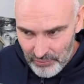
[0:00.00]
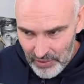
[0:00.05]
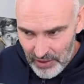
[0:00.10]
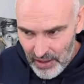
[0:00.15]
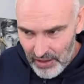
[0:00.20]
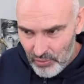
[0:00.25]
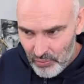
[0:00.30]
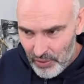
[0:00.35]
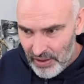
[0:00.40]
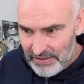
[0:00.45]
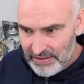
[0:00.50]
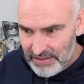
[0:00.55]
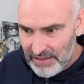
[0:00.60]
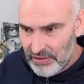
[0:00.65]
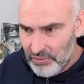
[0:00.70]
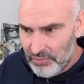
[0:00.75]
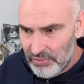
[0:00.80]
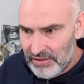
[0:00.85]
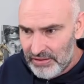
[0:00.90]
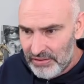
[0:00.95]
Otherwise he
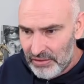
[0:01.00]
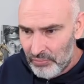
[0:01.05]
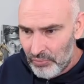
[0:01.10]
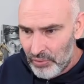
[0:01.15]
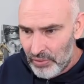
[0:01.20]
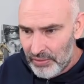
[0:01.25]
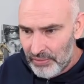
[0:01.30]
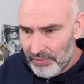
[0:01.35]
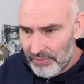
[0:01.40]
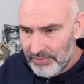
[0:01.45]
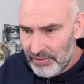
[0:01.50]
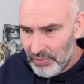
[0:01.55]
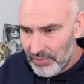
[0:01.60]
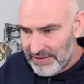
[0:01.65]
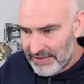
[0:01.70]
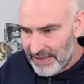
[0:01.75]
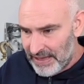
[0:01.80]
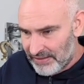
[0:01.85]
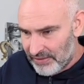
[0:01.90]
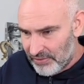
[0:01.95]
loses the rook. So
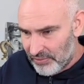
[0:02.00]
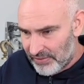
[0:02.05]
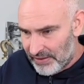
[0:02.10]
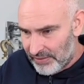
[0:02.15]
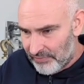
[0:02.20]
he takes on